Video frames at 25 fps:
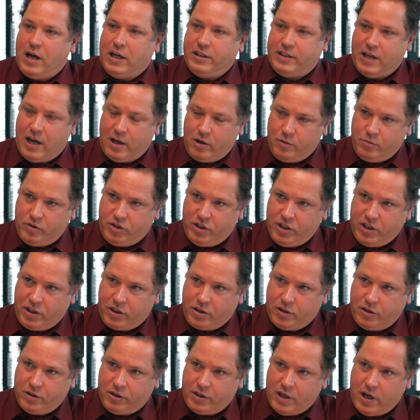asylum
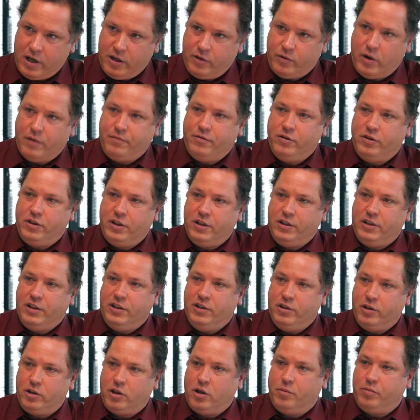seekers and refugees
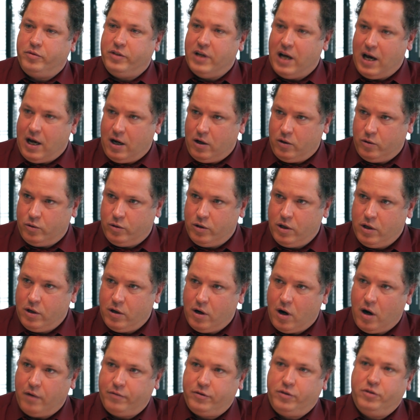in Europe now,
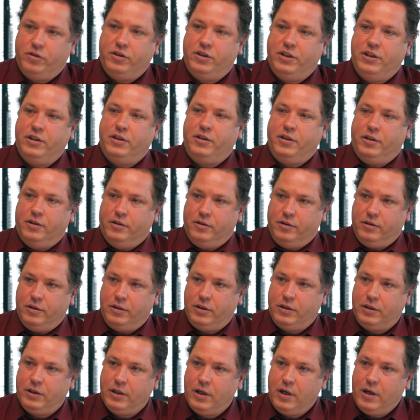after
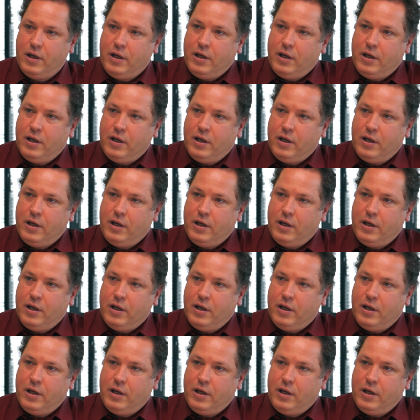Syrians.